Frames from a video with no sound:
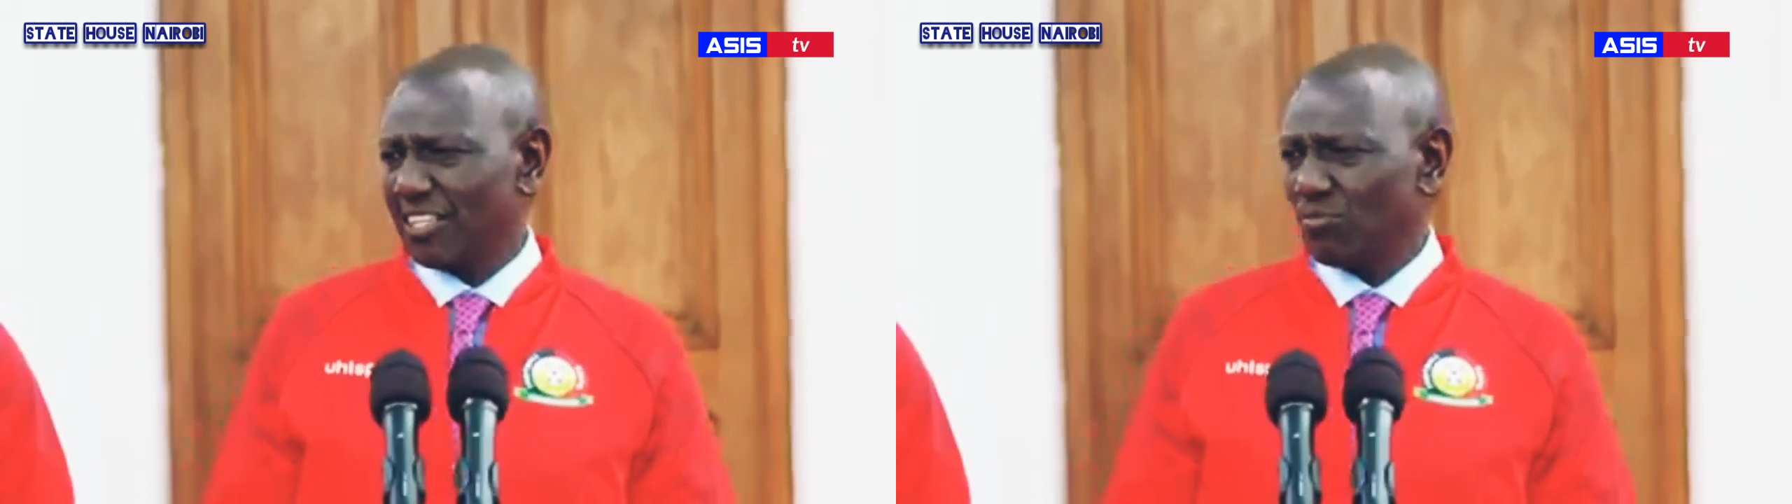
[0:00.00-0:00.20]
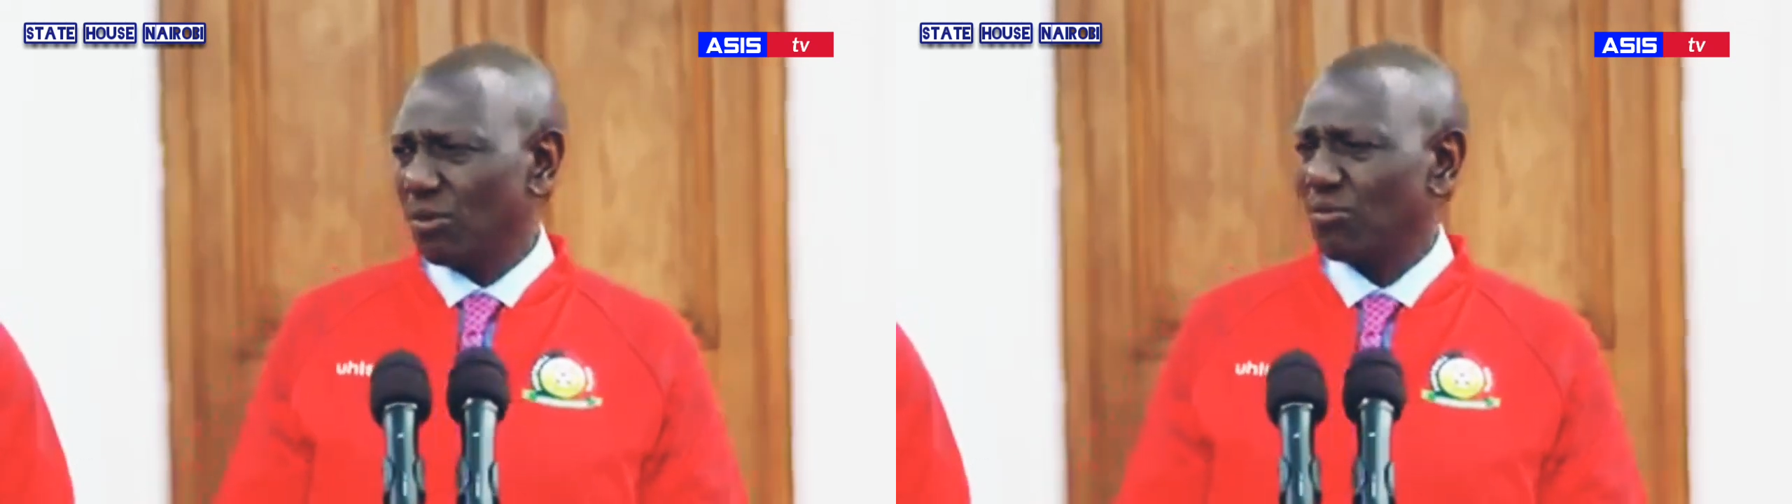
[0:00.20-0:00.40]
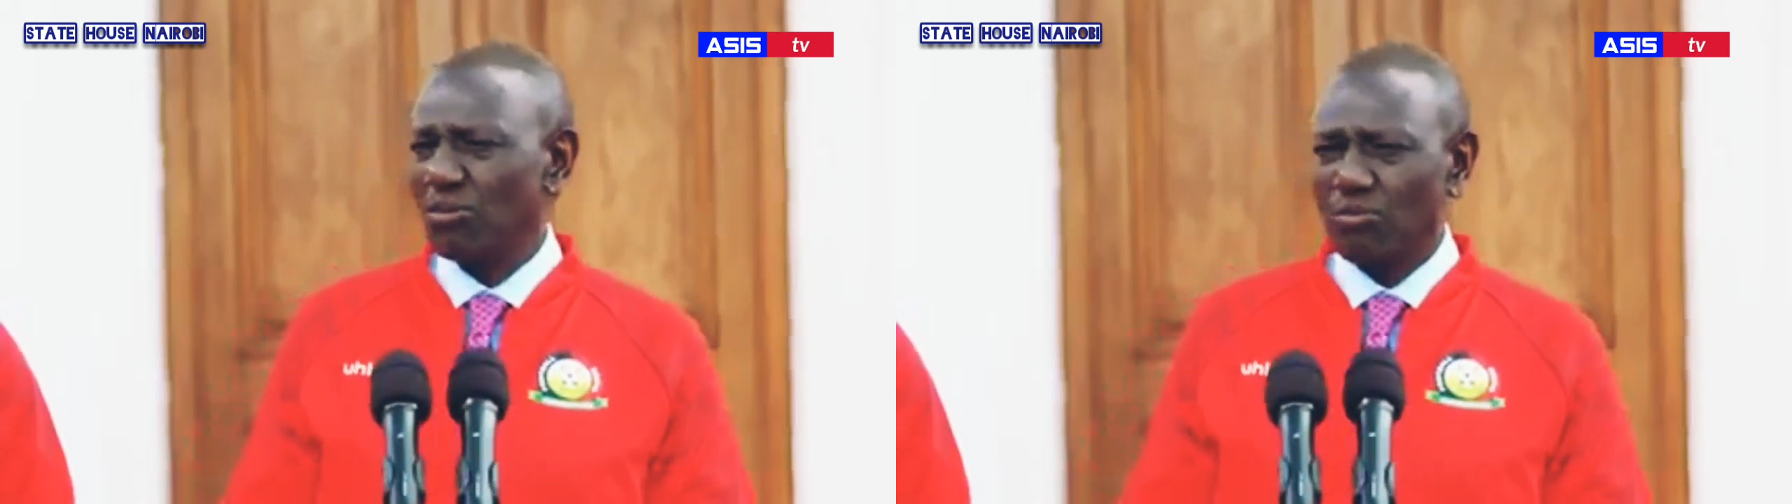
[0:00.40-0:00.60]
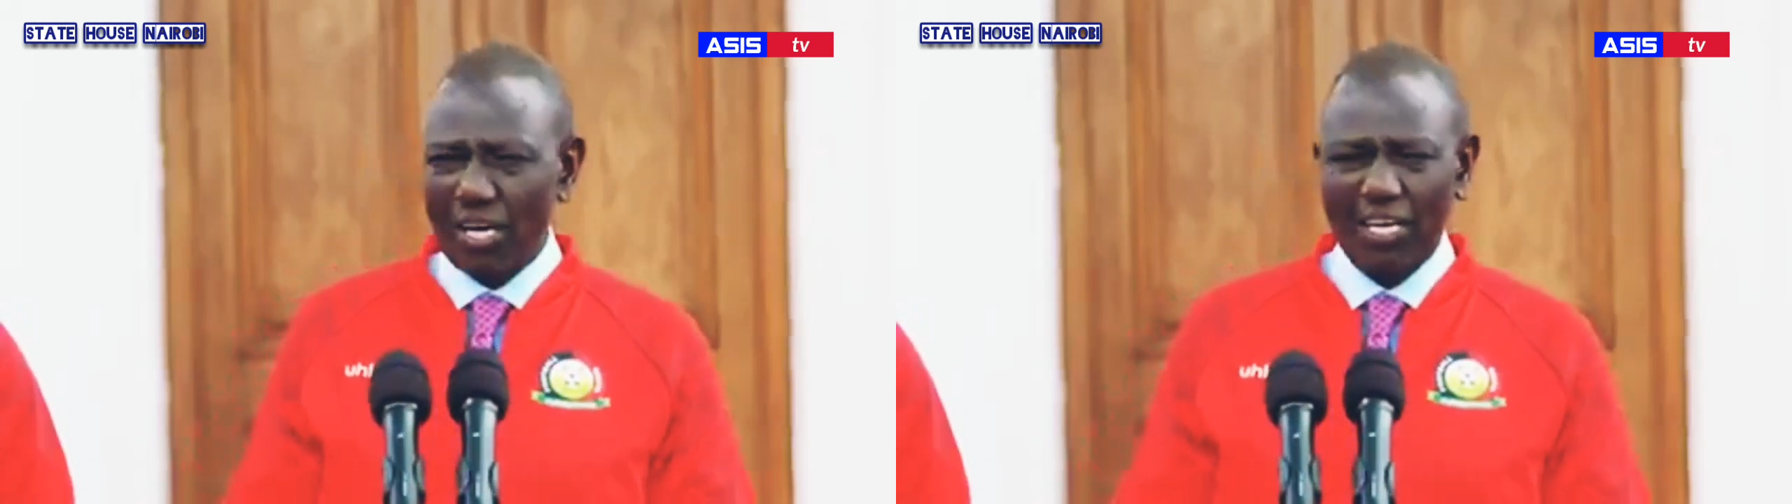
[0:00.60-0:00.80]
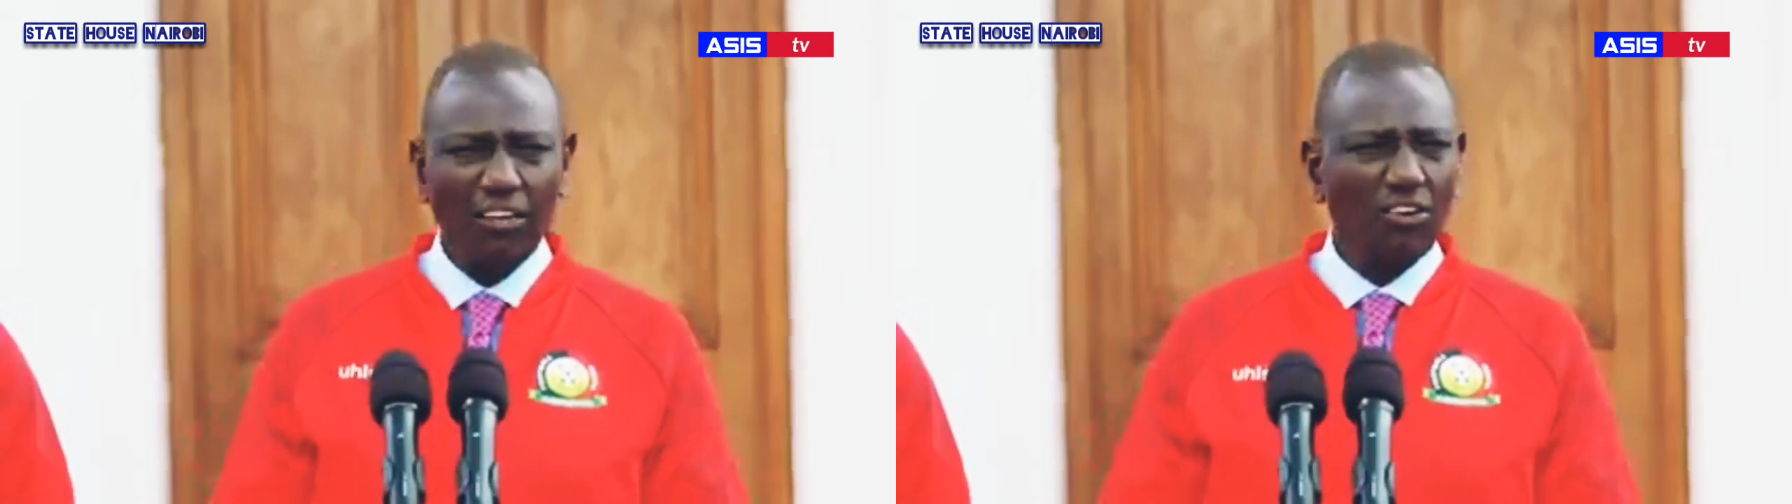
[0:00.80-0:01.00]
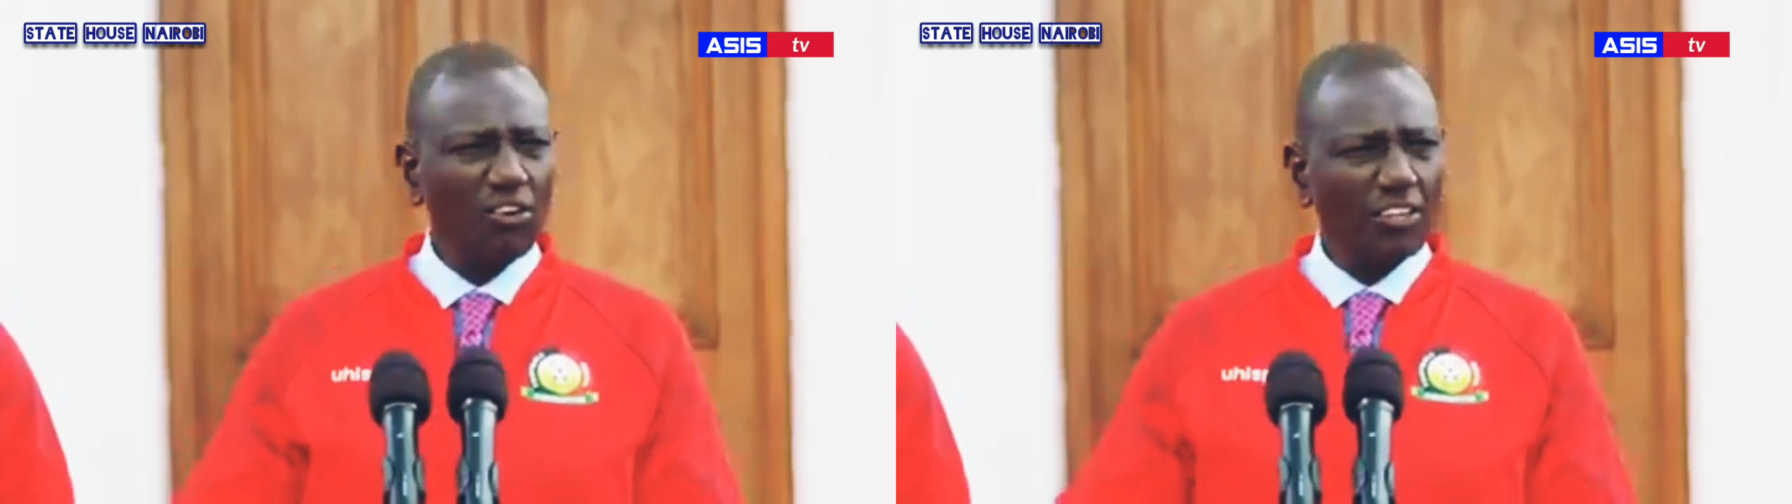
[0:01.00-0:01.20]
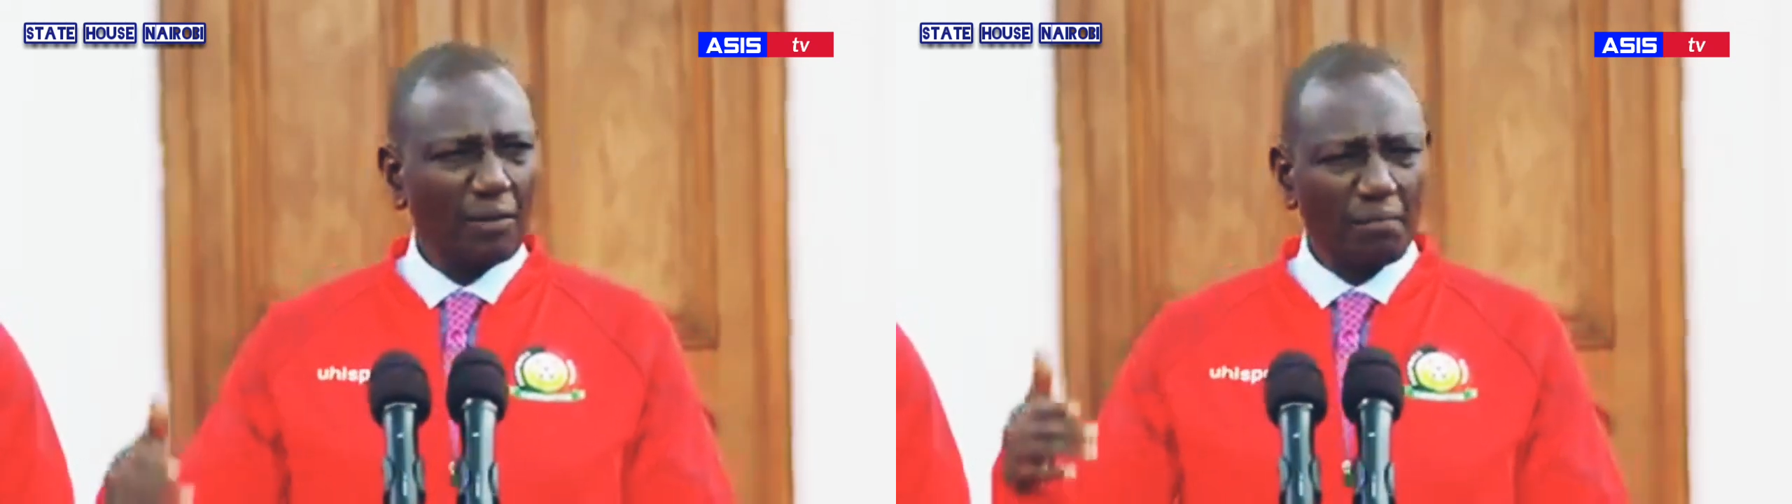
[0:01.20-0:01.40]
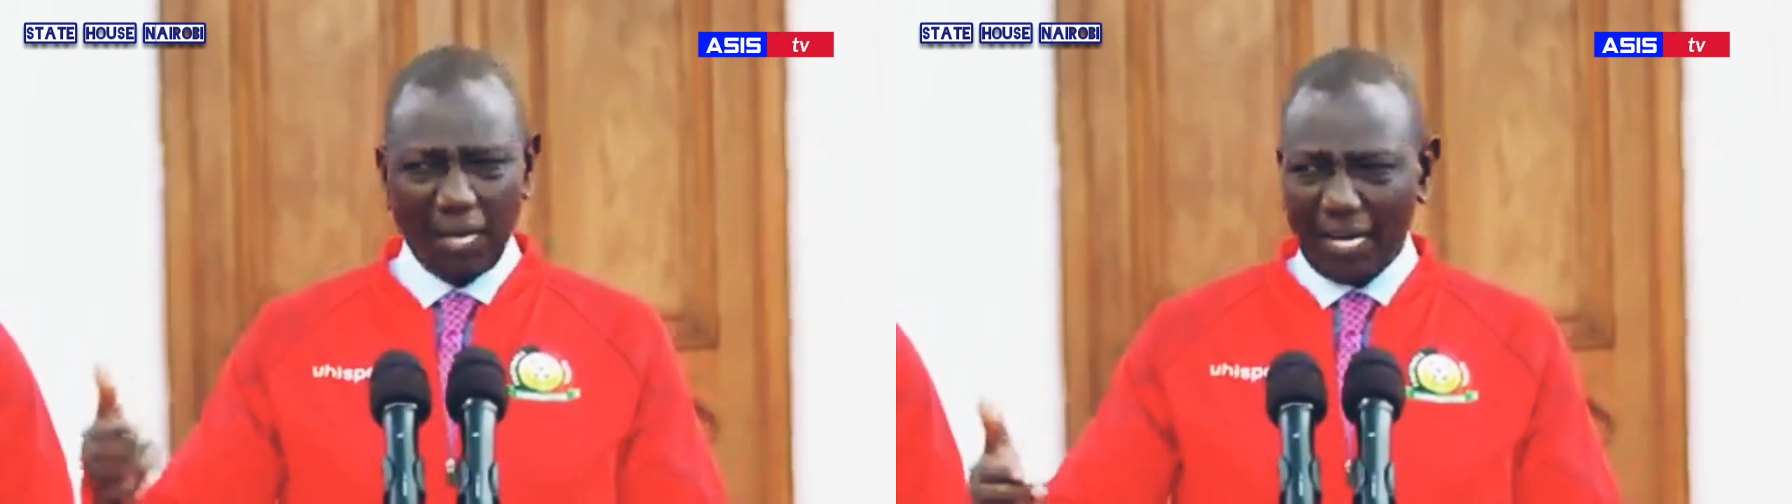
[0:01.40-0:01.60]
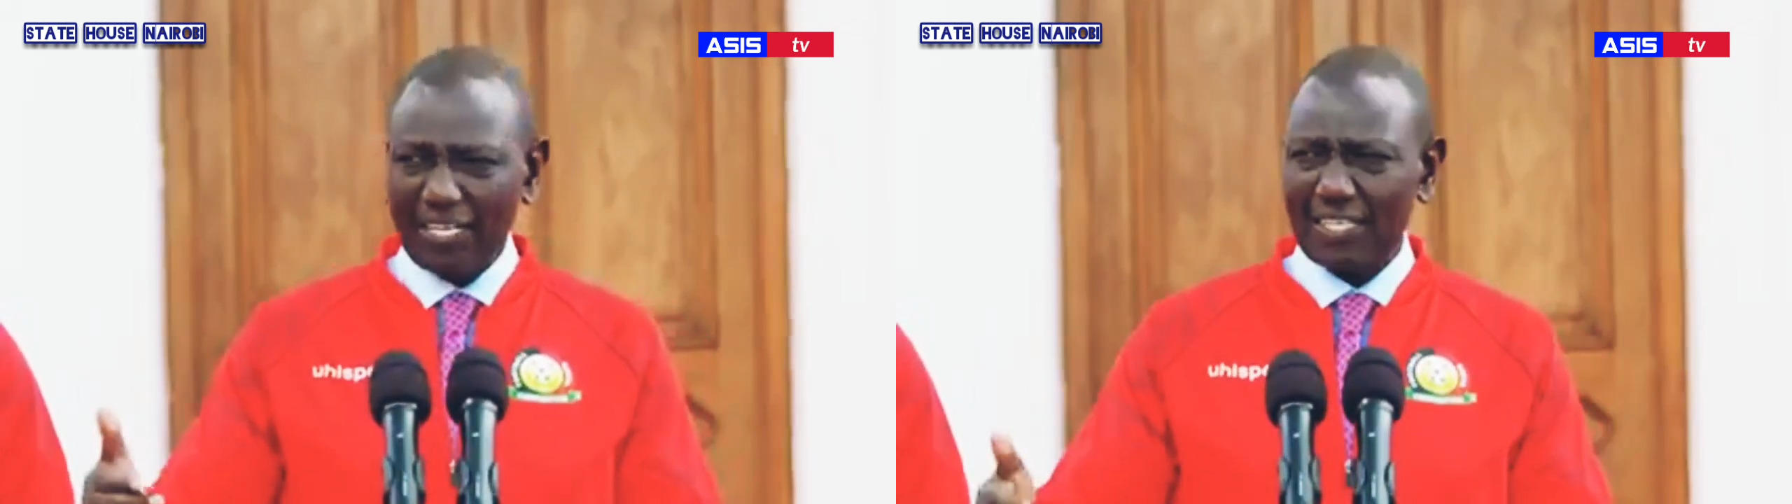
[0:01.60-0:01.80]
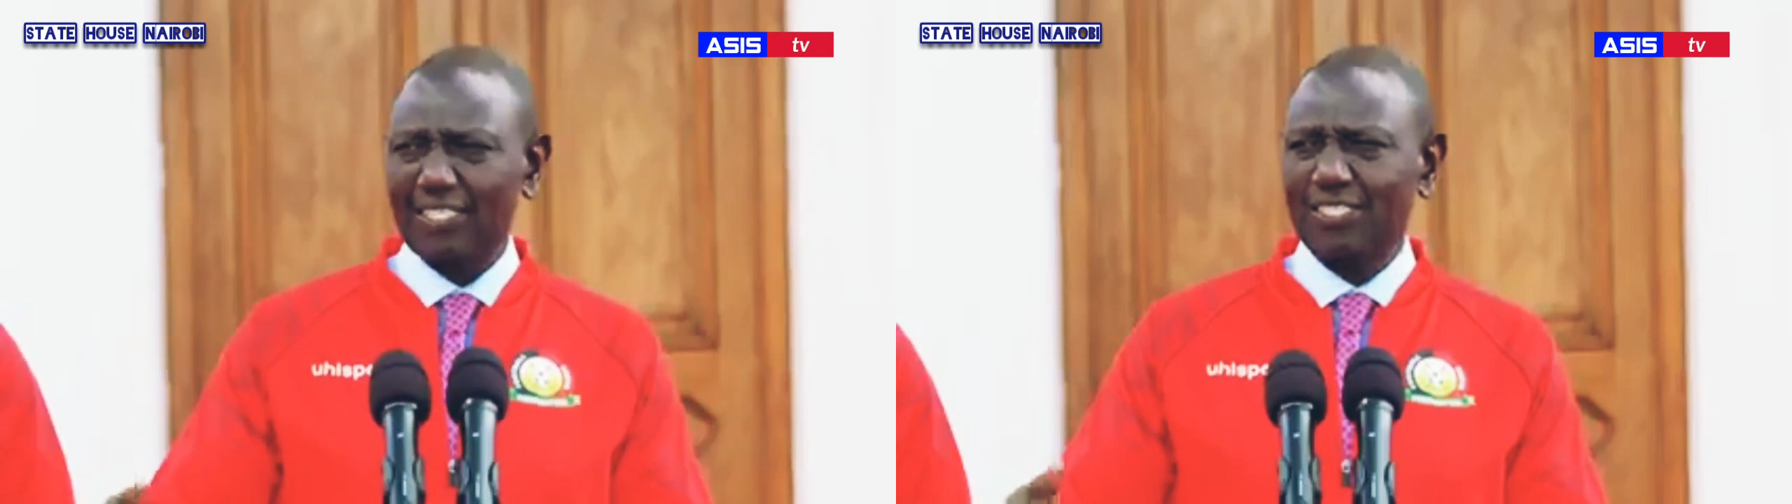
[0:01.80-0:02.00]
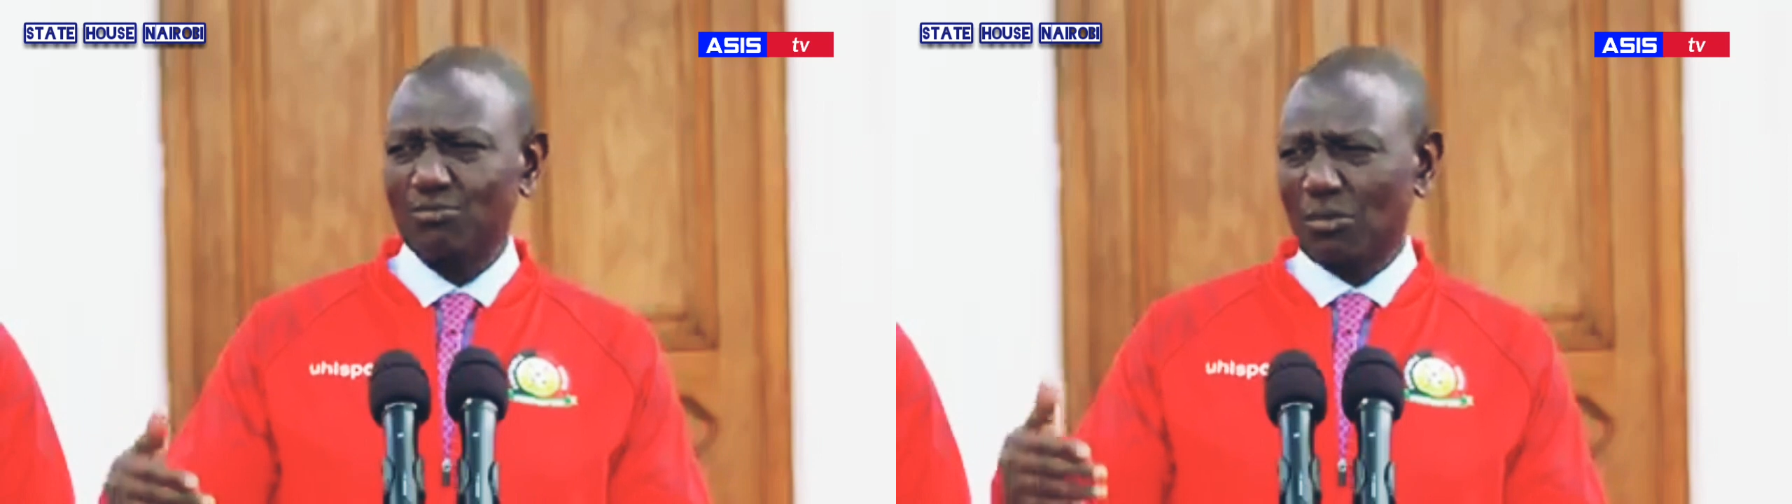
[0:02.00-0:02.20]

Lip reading: We will work on the mechanics,